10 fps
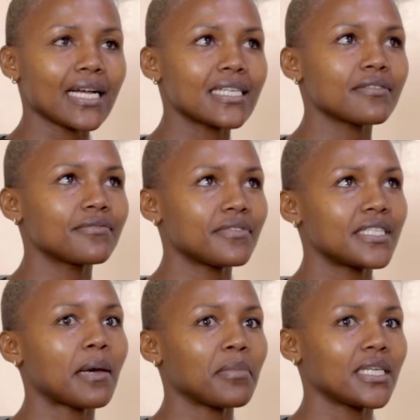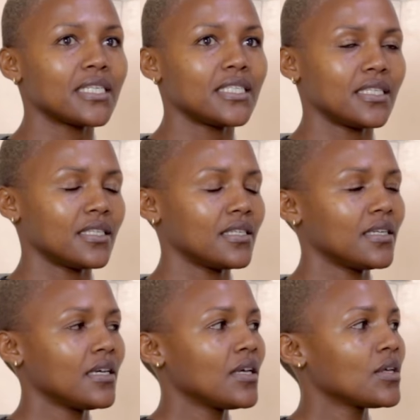active vitamin D.
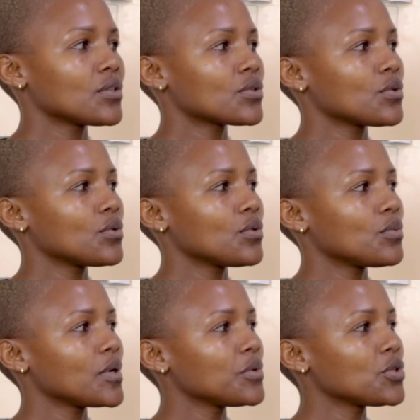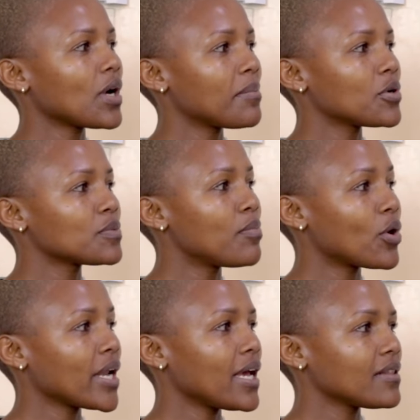So when we talk about
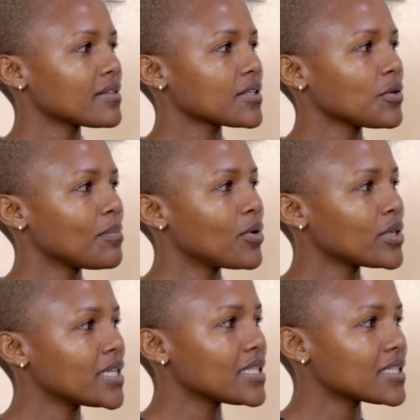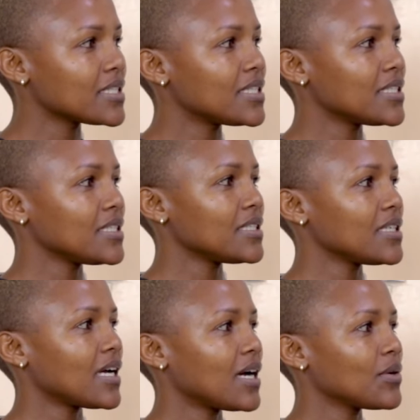bone health, your bone density,
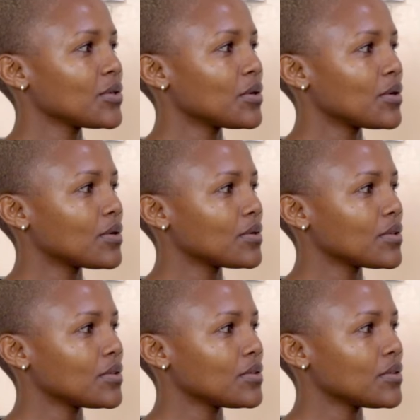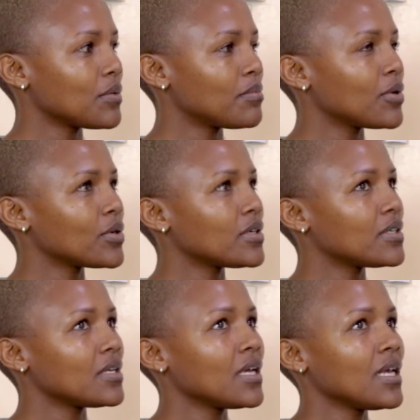how your
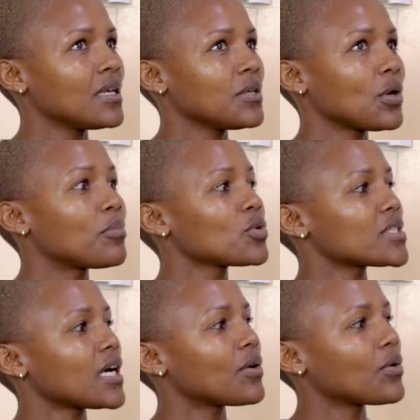bones are